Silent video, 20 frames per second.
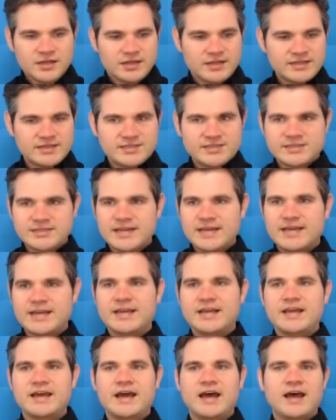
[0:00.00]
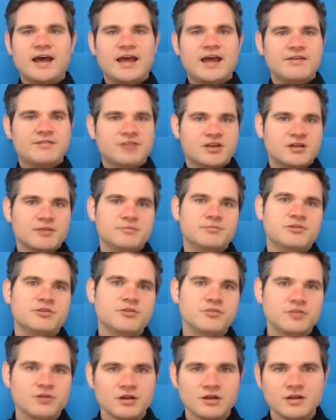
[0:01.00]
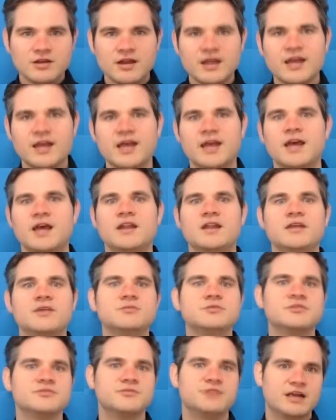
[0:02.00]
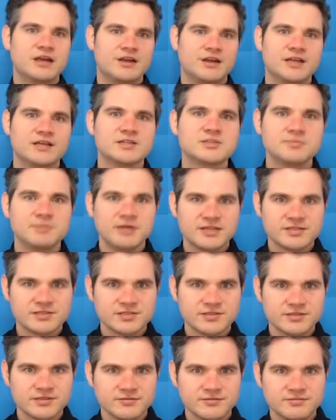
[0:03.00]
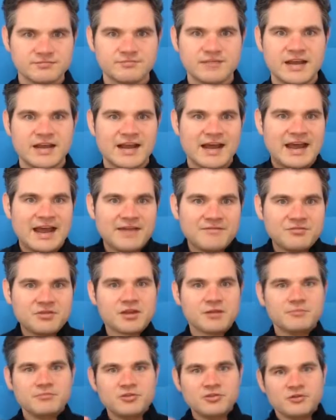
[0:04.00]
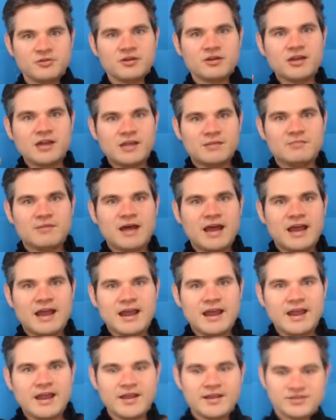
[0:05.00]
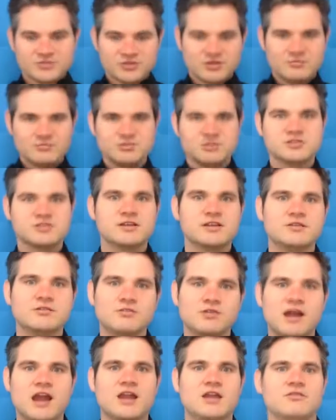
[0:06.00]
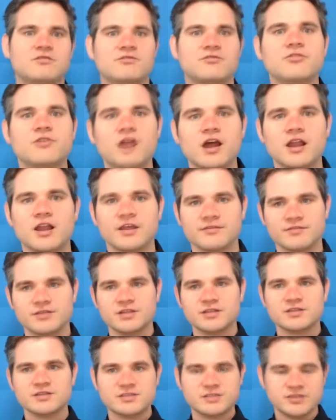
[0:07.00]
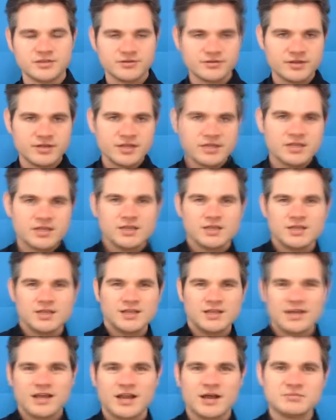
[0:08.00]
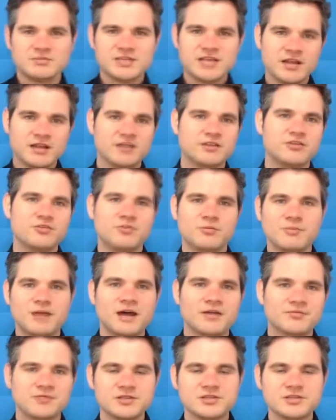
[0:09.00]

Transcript: let's say I have a computer and it was very expensive, and I have the computer in my hands or I'm just like right in front of it. So, and I'm telling you about